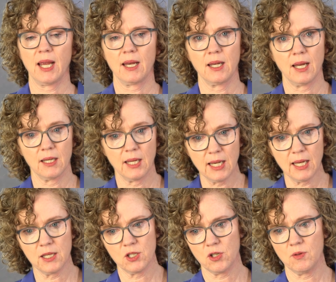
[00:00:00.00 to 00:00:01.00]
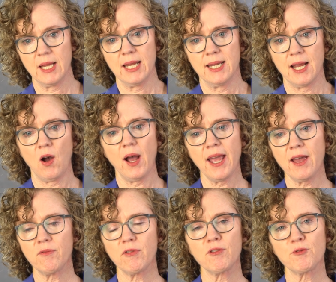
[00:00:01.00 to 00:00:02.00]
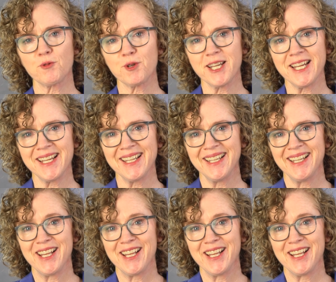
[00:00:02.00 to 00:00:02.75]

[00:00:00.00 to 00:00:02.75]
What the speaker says: and getting in tune. Now I have three